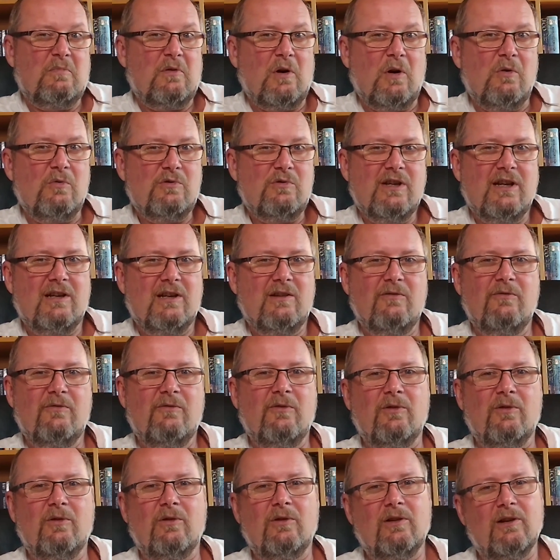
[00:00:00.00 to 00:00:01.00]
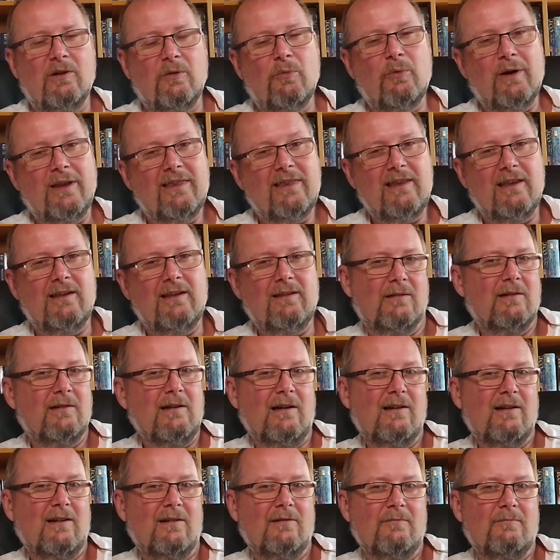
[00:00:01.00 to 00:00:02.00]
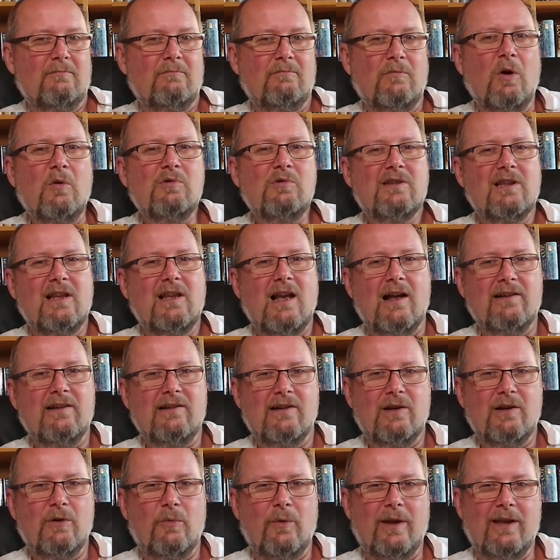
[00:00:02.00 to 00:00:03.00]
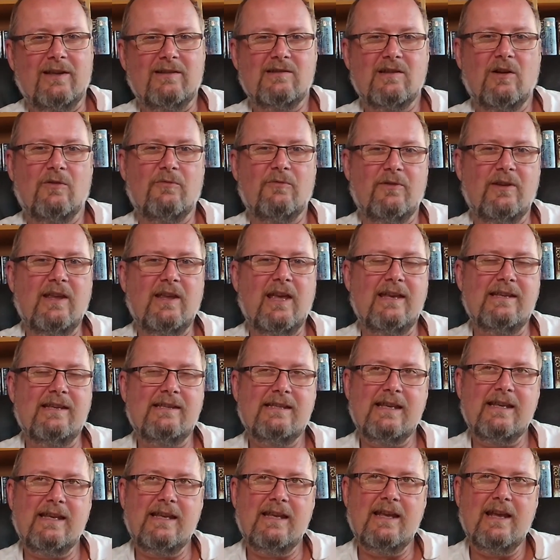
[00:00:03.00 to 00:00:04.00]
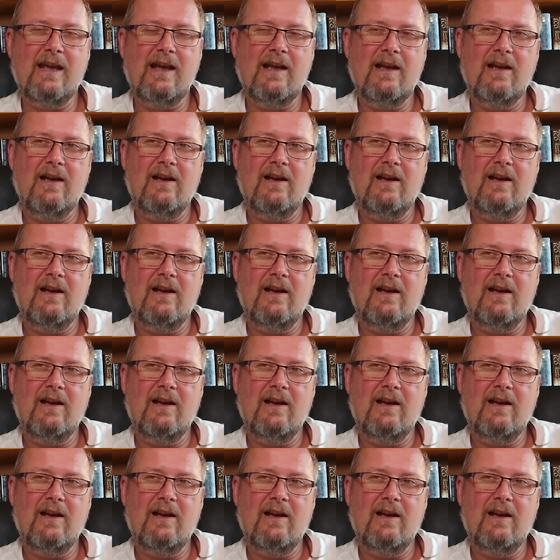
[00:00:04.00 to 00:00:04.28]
project for within, mostly under the wings of EAC,